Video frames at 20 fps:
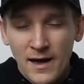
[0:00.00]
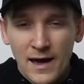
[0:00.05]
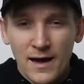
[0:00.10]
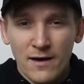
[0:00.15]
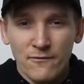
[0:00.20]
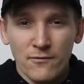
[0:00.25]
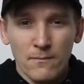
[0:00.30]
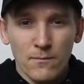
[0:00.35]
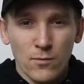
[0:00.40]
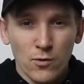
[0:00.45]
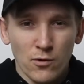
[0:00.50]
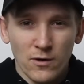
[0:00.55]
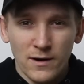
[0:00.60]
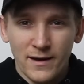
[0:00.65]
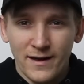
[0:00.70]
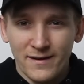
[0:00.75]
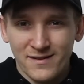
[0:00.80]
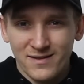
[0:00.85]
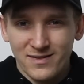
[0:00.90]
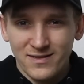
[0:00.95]
have more or
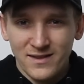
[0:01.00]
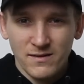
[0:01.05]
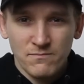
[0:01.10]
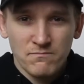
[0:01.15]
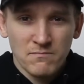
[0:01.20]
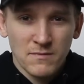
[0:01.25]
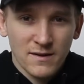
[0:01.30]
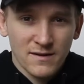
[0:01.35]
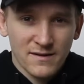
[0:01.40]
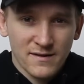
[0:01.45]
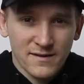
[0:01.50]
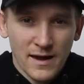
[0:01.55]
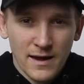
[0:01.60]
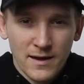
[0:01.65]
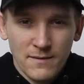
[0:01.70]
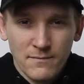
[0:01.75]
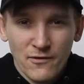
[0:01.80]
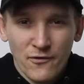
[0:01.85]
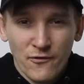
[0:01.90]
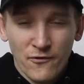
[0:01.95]
less the
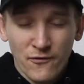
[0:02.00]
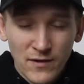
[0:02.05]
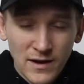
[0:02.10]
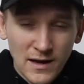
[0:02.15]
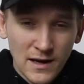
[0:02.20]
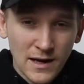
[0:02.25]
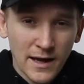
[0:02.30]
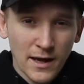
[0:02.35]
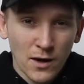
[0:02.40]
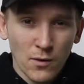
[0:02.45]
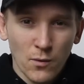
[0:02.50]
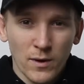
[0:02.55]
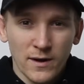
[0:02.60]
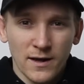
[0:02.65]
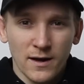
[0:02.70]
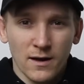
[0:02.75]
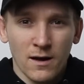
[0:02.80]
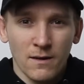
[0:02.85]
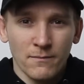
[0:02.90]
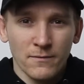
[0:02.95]
same feeling when
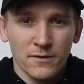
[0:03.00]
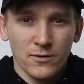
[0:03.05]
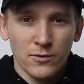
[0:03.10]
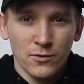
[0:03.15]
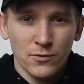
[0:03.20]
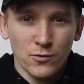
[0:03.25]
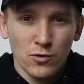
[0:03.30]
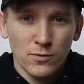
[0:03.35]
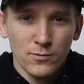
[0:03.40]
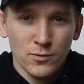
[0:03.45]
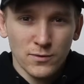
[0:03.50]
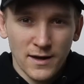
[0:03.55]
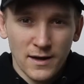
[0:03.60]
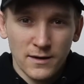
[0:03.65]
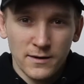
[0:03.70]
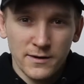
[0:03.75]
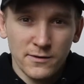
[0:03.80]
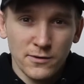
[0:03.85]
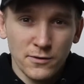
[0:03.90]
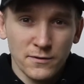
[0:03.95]
it comes to normal
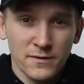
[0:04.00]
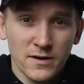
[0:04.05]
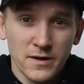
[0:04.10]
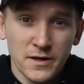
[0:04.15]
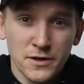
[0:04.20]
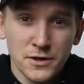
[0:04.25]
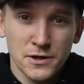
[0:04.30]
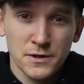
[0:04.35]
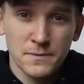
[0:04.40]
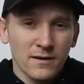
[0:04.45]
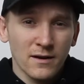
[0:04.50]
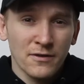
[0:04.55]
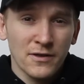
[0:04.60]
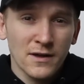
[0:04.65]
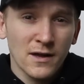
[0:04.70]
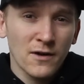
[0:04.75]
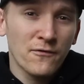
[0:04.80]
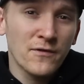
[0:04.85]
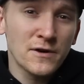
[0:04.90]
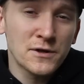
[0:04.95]
daily usage.
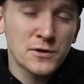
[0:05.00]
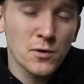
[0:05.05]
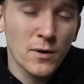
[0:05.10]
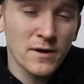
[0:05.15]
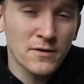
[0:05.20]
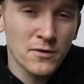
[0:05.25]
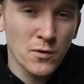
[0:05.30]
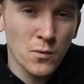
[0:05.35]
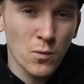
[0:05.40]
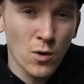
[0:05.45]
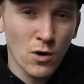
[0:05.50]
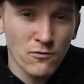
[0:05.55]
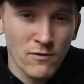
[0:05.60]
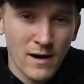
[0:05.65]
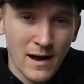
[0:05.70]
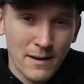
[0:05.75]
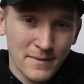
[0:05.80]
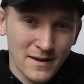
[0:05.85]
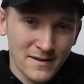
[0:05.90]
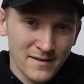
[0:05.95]
Nothing official as to what
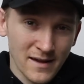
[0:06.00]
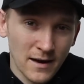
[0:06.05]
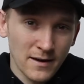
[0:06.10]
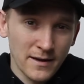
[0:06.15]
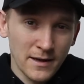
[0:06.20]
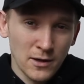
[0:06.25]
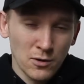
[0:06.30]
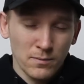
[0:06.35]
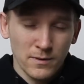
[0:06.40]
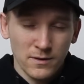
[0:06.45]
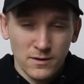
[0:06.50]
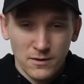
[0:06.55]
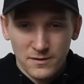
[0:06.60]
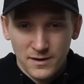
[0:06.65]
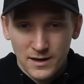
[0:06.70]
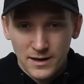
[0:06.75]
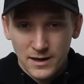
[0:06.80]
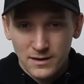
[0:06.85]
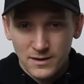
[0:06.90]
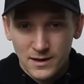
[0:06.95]
RAM exactly he'll be
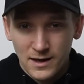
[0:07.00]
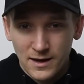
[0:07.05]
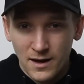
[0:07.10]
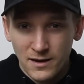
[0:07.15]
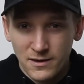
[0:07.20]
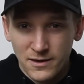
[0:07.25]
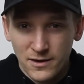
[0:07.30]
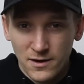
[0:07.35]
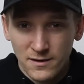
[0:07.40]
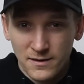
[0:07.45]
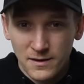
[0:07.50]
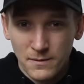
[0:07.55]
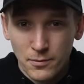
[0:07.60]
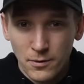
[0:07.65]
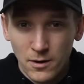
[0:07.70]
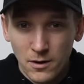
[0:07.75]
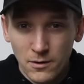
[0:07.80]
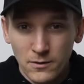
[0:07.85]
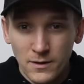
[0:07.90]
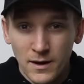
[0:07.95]
using in the K30 30
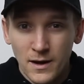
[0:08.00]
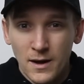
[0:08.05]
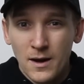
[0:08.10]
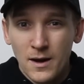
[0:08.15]
Pro.